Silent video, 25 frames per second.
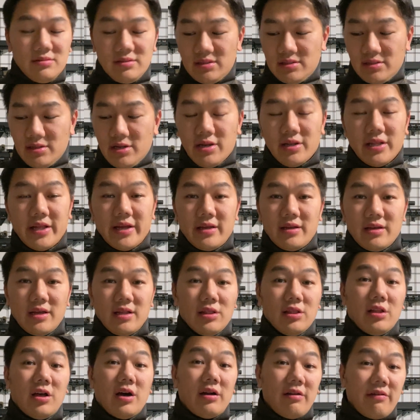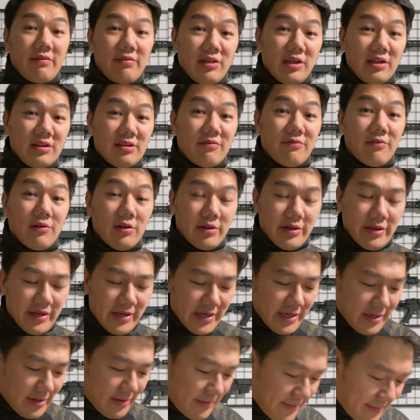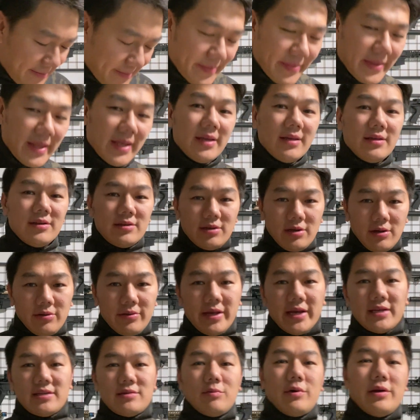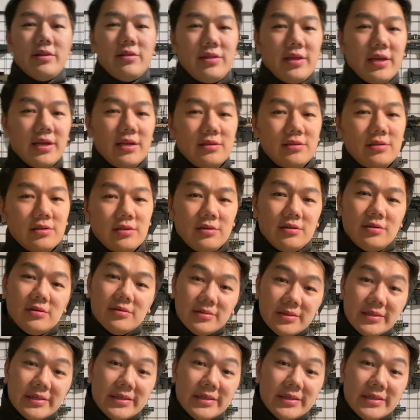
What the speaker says: it's not like a lot of things falling out. So that's one thing to,